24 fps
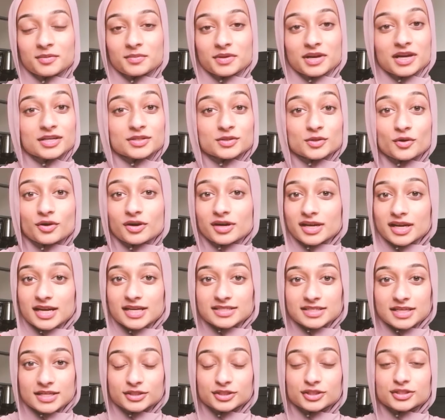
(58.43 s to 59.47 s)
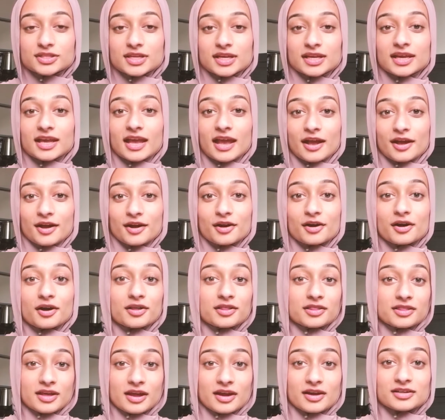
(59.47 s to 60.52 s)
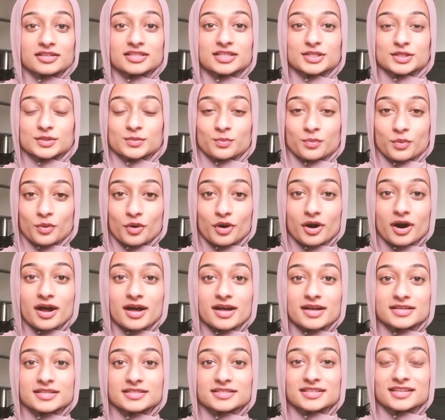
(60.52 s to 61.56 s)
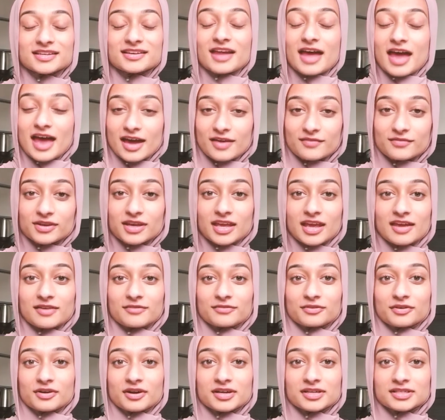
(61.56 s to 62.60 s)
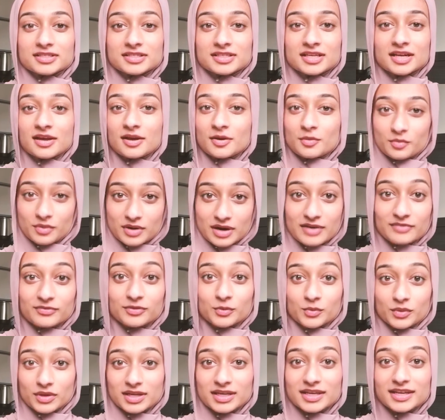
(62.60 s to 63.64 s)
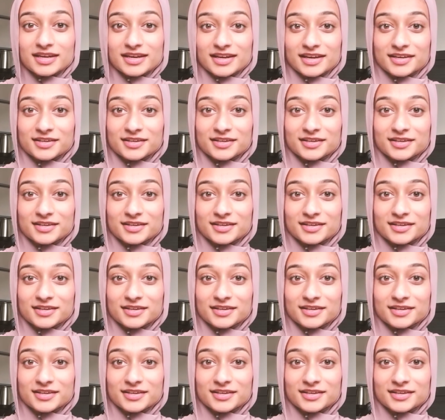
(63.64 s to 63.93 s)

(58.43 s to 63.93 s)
Because organizations like CAIR are there to support us and advocate for us whenever we need